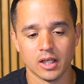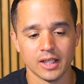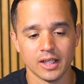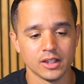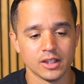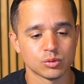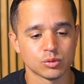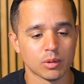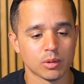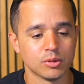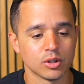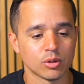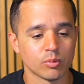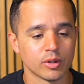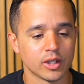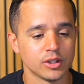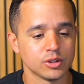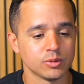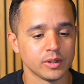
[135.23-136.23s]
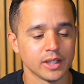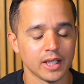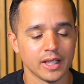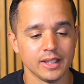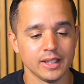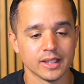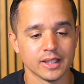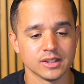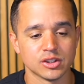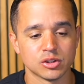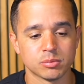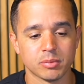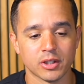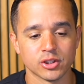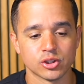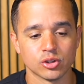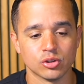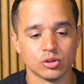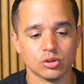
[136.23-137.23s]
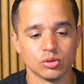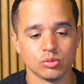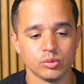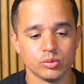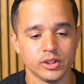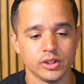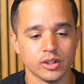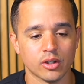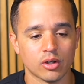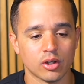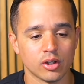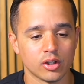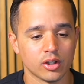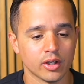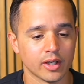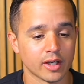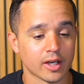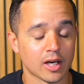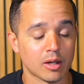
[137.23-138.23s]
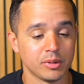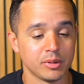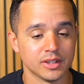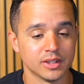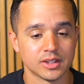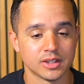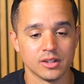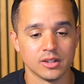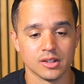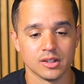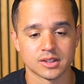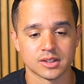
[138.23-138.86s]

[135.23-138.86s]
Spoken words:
In this webhook, we're not doing anything special. We are going to copy this here in a